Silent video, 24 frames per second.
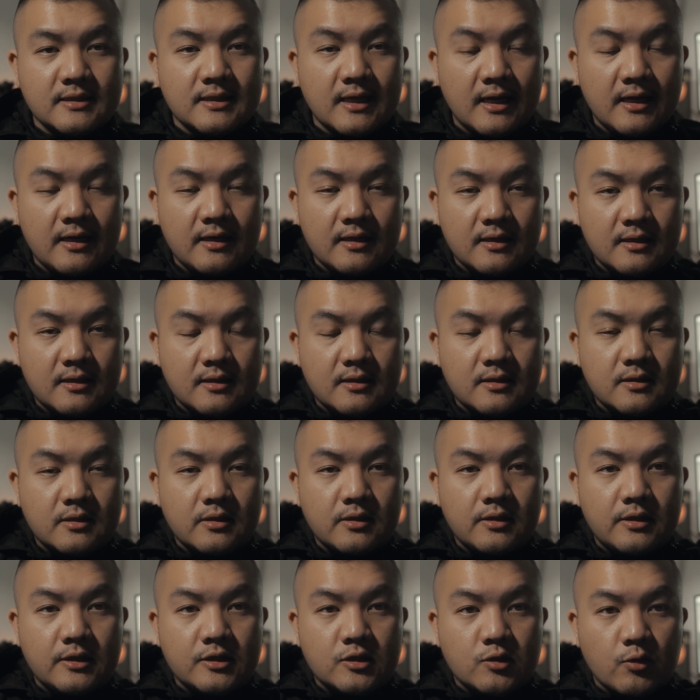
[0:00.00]
not
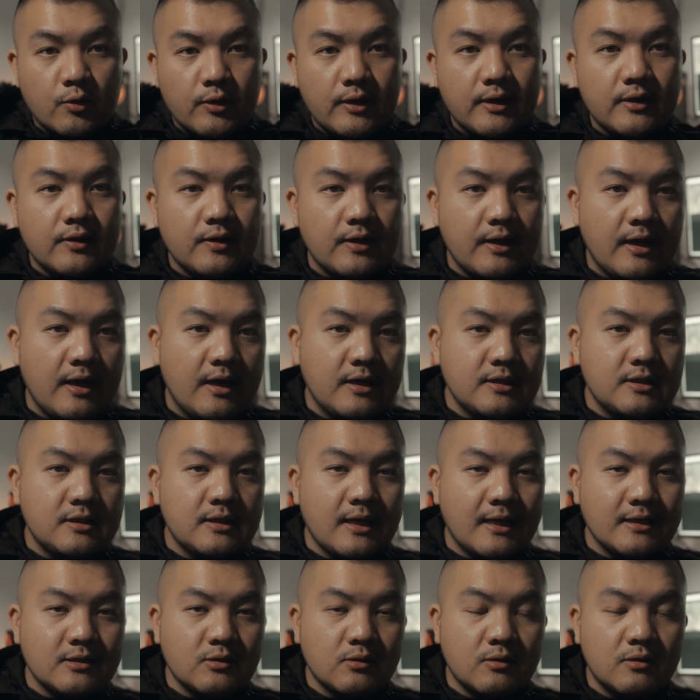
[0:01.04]
distorting the edge
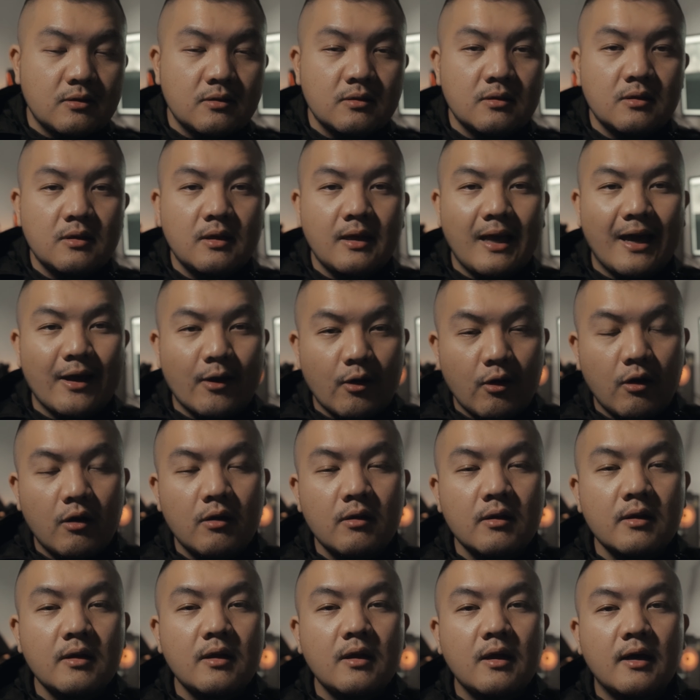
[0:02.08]
at all.
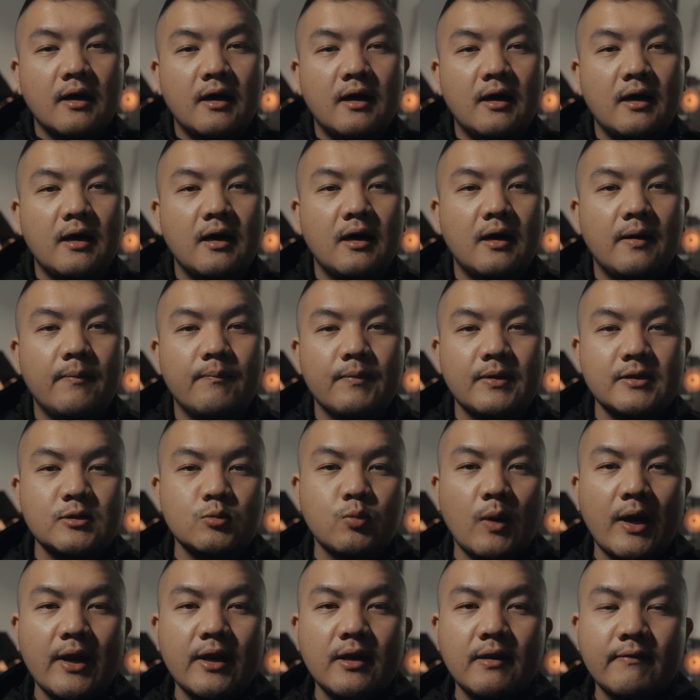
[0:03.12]
It's
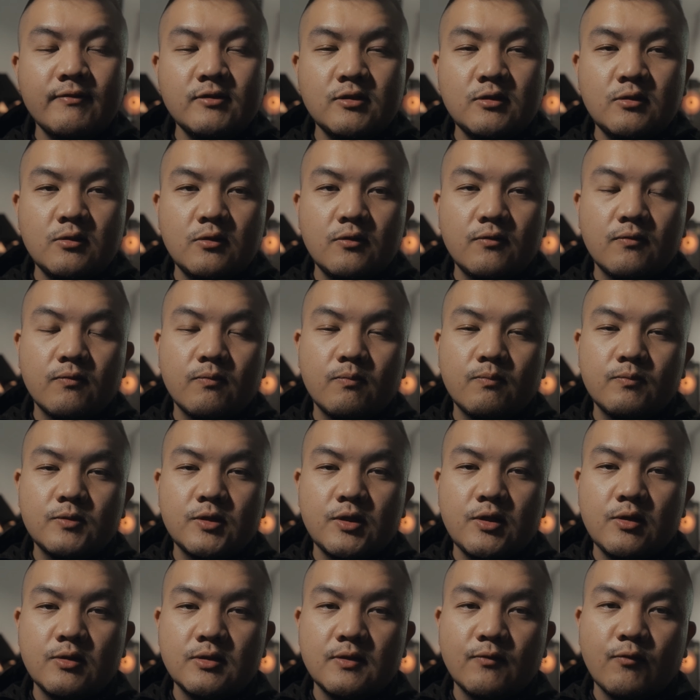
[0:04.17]
wide enough to
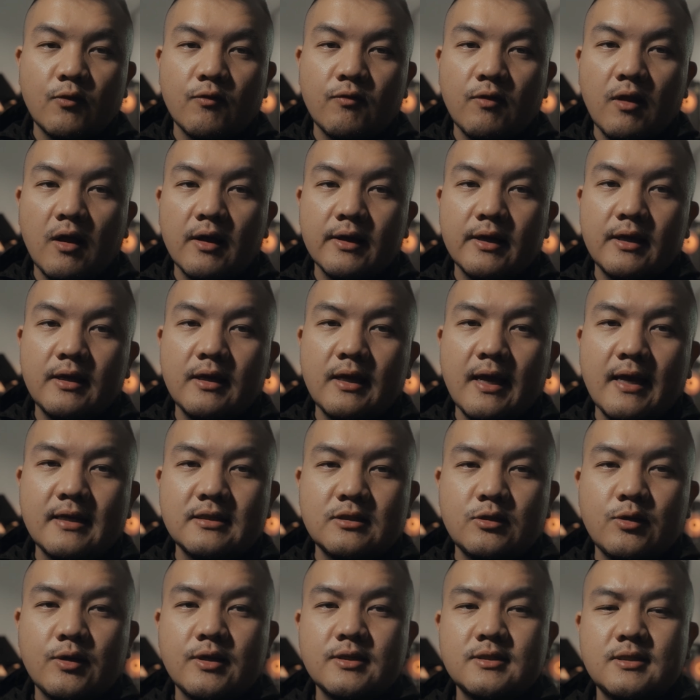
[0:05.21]
use it for vlogging. As
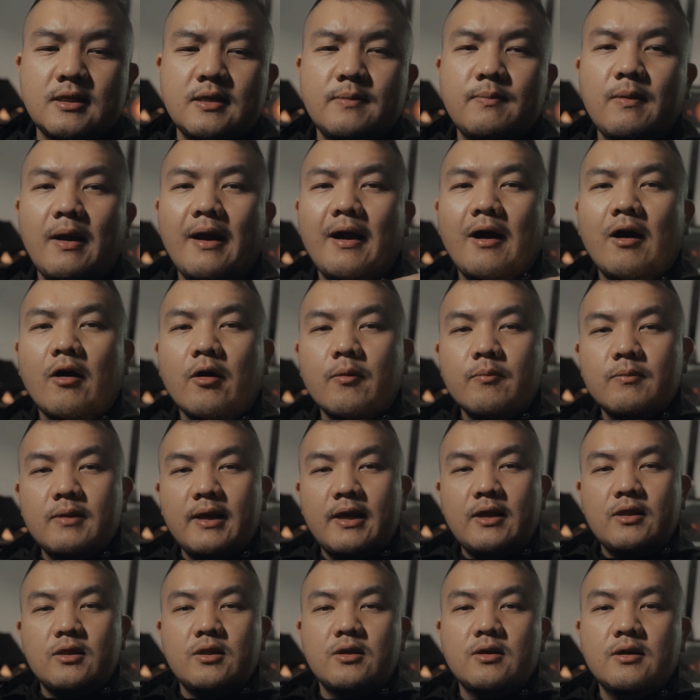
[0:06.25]
you can see, my arm
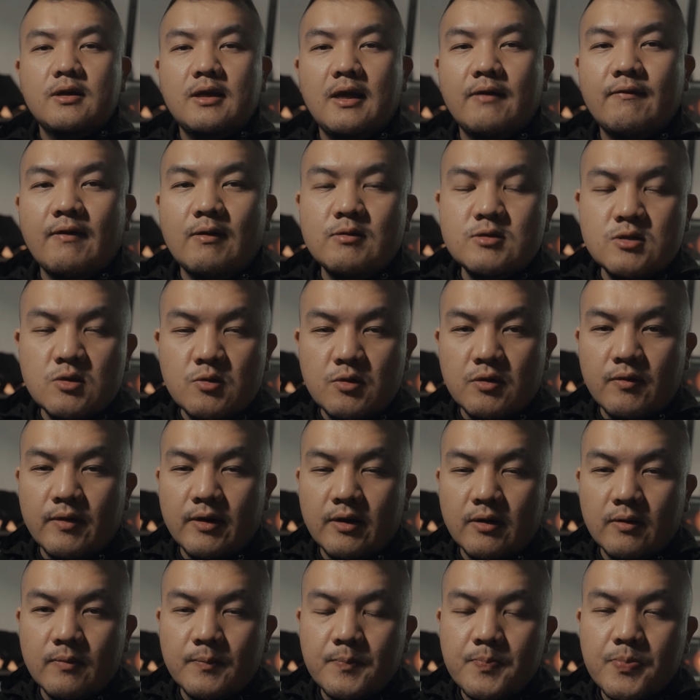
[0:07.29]
length, if I was to hold it right
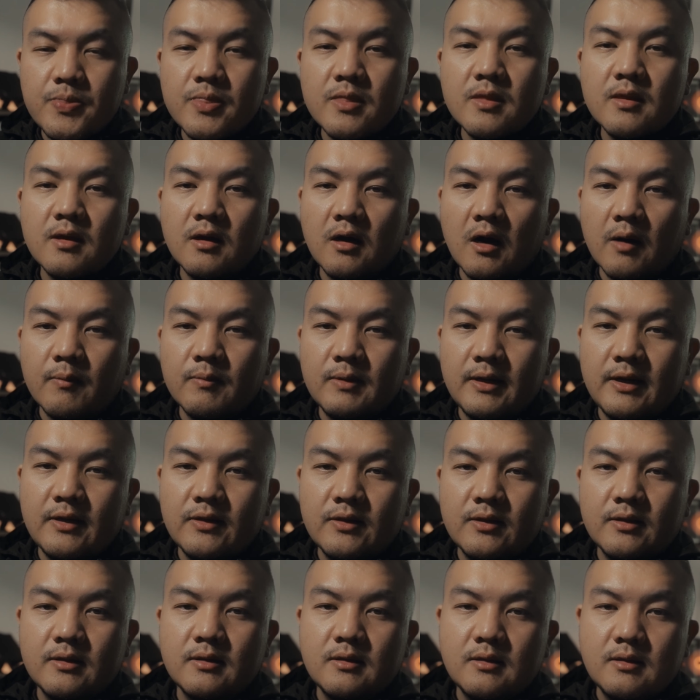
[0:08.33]
here, arm
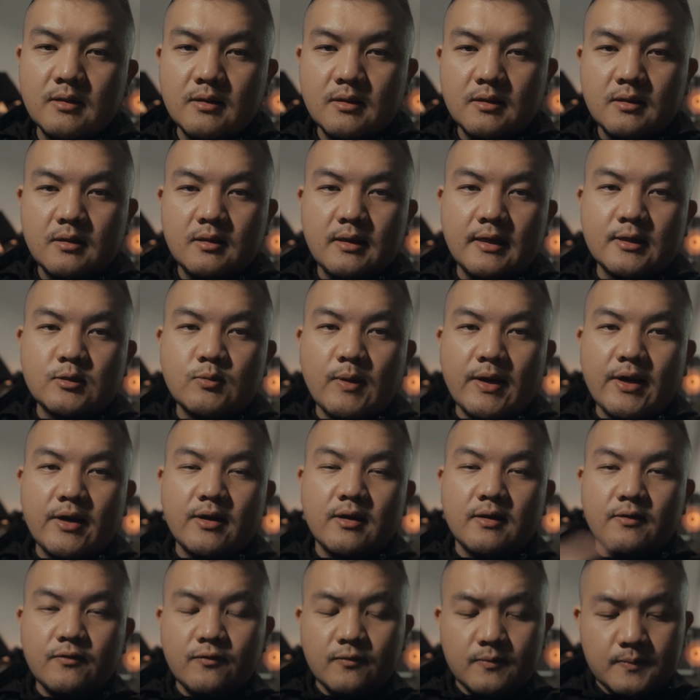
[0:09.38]
length is wide
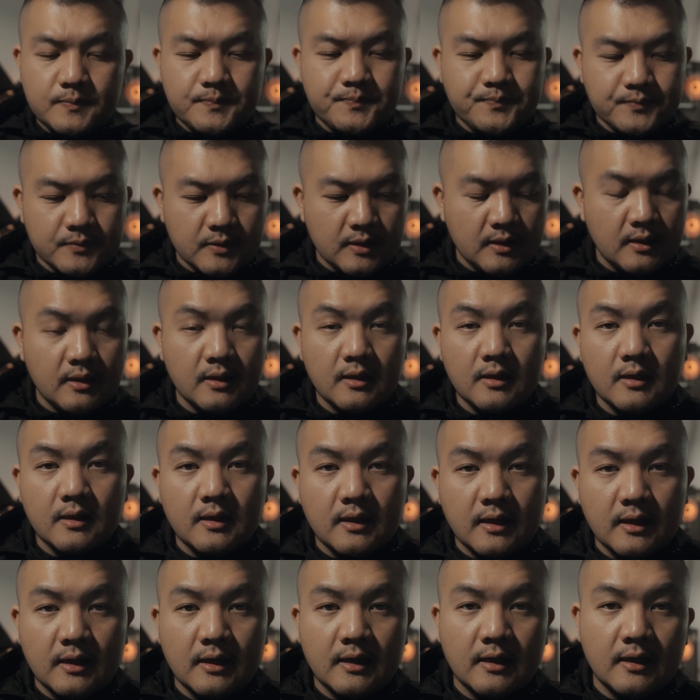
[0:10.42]
enough.
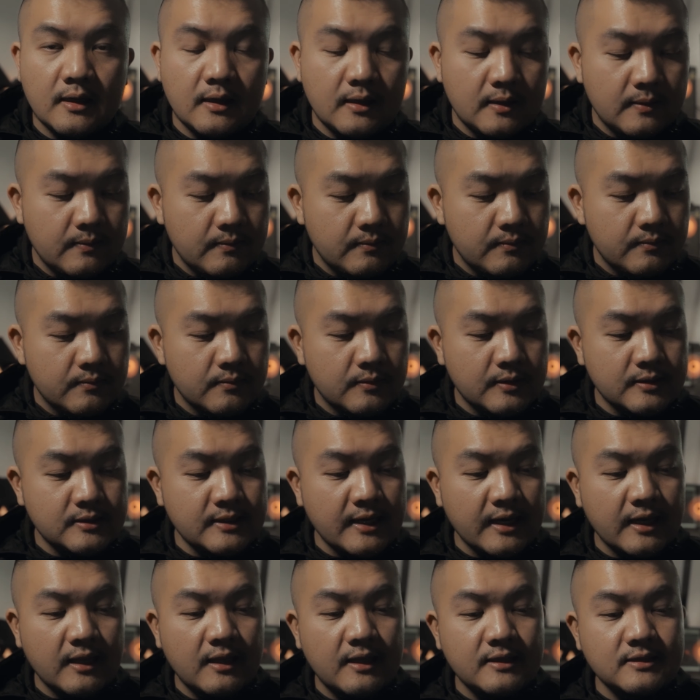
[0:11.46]
The
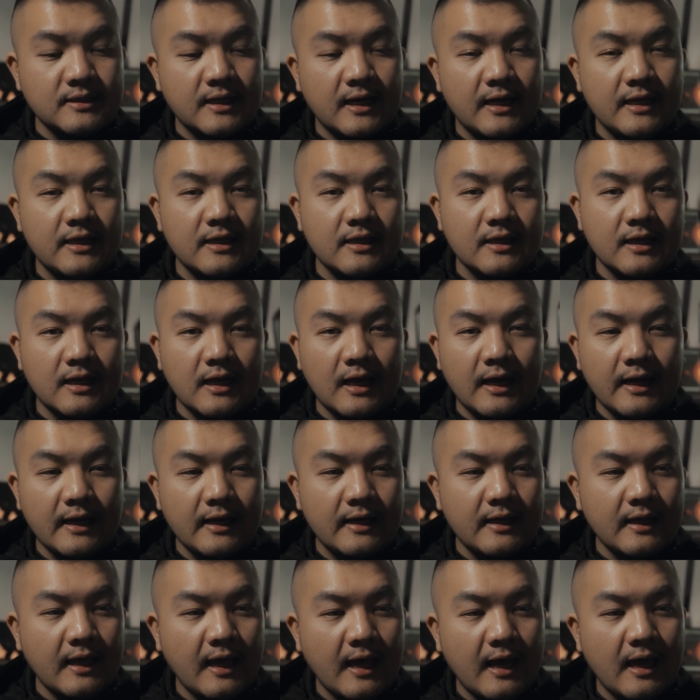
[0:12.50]
second lens that I
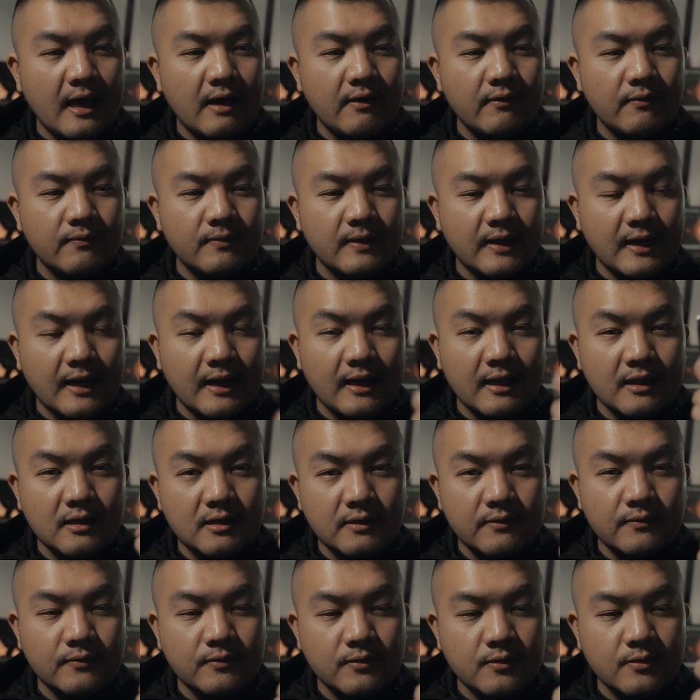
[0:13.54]
have that I
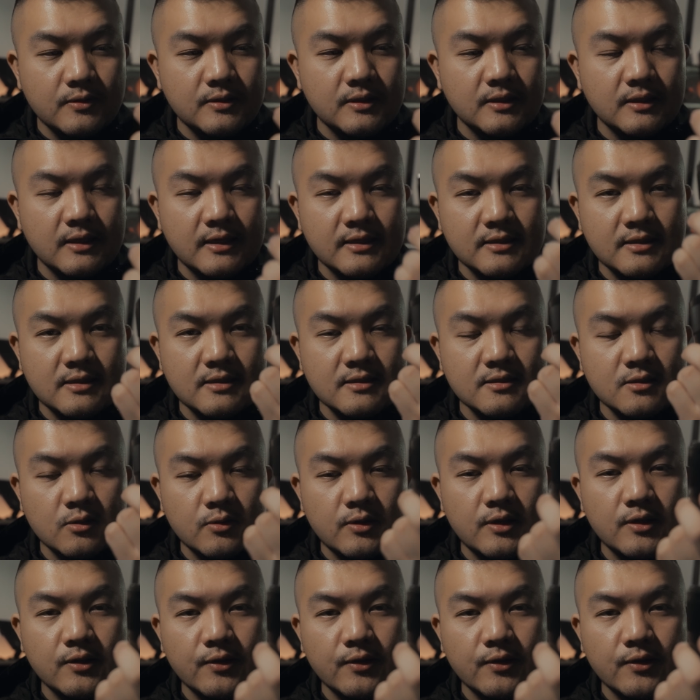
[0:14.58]
love using is the Sony